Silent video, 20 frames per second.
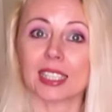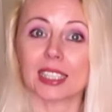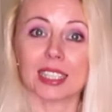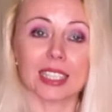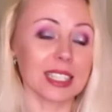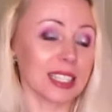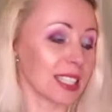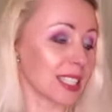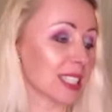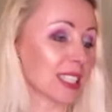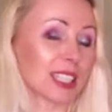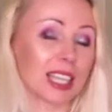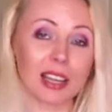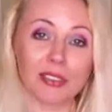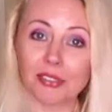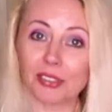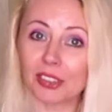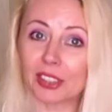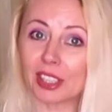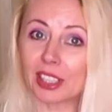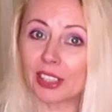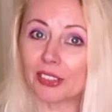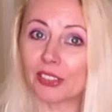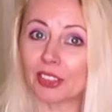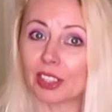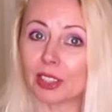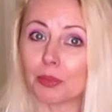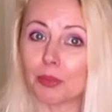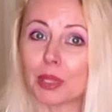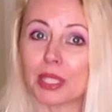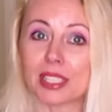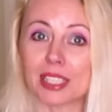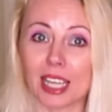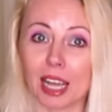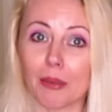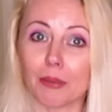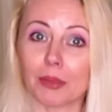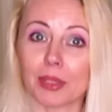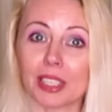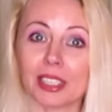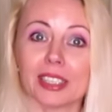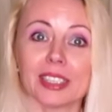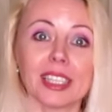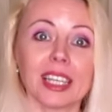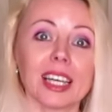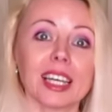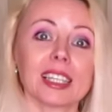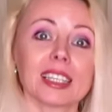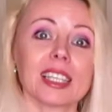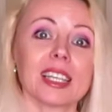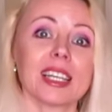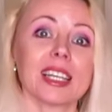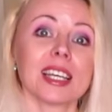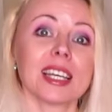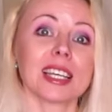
this is definitely will be something that